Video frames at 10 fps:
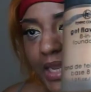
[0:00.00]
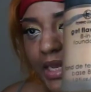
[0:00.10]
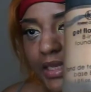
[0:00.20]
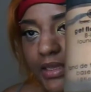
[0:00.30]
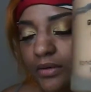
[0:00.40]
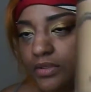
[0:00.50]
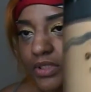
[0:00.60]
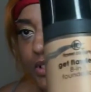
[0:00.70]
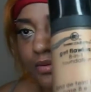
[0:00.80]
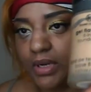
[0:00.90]
I literally
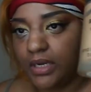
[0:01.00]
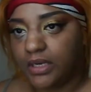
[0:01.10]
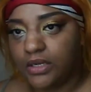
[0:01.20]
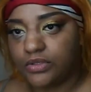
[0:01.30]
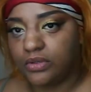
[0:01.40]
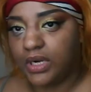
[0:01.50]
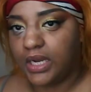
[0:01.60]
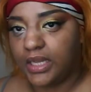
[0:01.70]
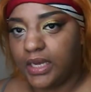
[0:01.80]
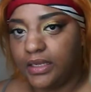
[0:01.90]
just have my contour,
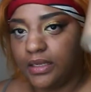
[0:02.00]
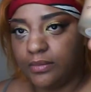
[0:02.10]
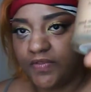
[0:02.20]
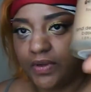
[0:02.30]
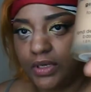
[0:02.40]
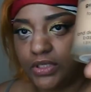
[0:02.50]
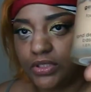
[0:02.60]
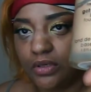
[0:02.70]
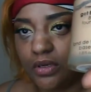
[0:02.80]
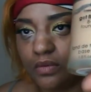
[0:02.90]
highlight, and my
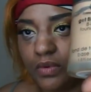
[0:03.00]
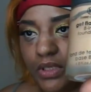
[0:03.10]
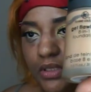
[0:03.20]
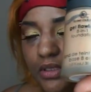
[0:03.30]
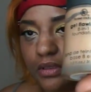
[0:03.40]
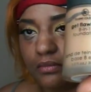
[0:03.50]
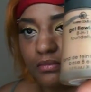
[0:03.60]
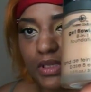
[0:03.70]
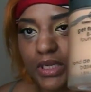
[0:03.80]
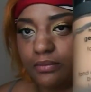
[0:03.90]
foundation on with
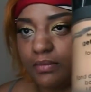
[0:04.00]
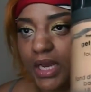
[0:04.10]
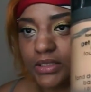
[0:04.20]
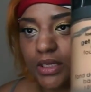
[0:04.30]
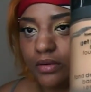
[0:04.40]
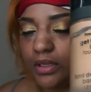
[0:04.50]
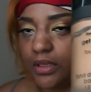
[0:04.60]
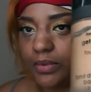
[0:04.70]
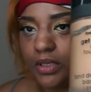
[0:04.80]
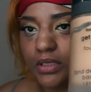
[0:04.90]
mascara and
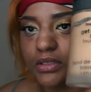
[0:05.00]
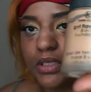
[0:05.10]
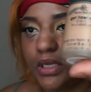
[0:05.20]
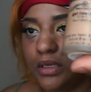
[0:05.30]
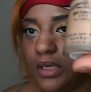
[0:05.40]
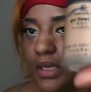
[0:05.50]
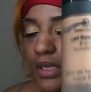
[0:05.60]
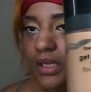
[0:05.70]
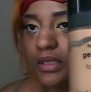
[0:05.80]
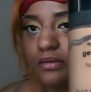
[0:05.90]
lip gloss, and
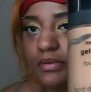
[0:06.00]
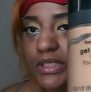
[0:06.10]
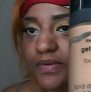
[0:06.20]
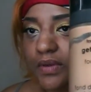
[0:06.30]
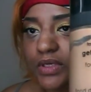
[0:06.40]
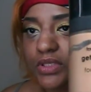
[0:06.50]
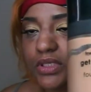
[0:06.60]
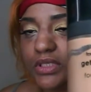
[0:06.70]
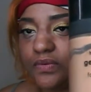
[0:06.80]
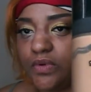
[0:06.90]
this foundation
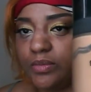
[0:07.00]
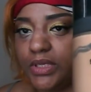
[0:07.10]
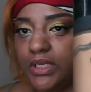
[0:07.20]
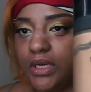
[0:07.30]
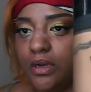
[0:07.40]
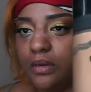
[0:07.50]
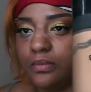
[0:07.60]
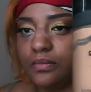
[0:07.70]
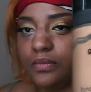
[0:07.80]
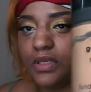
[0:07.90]
does it for me.
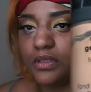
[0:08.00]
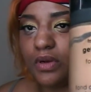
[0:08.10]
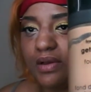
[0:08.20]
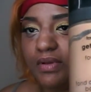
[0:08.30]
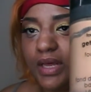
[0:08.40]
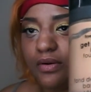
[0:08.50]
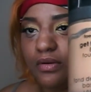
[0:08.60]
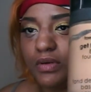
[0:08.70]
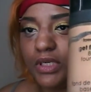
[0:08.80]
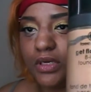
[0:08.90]
So I have a lighter
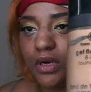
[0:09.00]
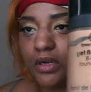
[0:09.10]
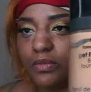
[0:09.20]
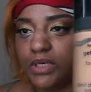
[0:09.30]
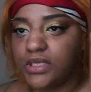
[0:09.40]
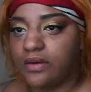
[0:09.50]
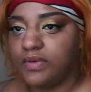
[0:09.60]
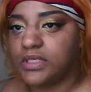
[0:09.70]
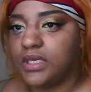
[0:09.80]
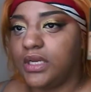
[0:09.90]
one and a dark one, because
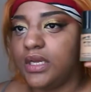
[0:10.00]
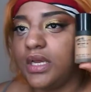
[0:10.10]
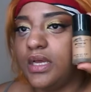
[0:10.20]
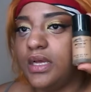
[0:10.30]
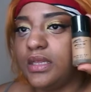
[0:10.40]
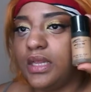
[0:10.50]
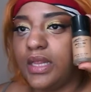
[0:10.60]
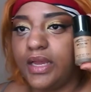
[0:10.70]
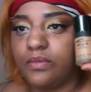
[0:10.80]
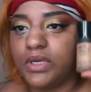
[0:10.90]
obviously
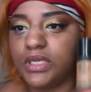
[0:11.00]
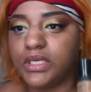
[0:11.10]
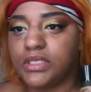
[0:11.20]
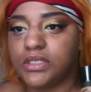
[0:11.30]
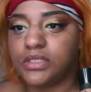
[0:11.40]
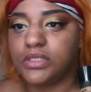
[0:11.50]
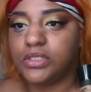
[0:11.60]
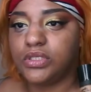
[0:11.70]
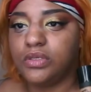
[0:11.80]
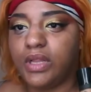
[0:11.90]
light one is
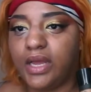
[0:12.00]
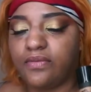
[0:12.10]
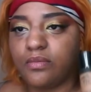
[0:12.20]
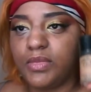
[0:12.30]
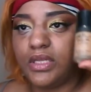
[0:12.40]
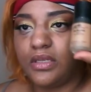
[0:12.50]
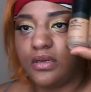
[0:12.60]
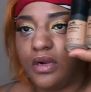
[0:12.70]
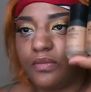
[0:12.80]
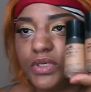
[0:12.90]
too light for me and the
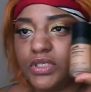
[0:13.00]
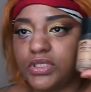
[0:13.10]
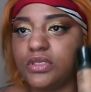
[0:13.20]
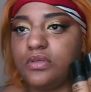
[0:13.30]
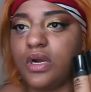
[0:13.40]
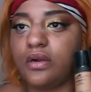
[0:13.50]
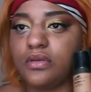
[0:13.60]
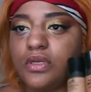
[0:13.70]
dark one is too dark.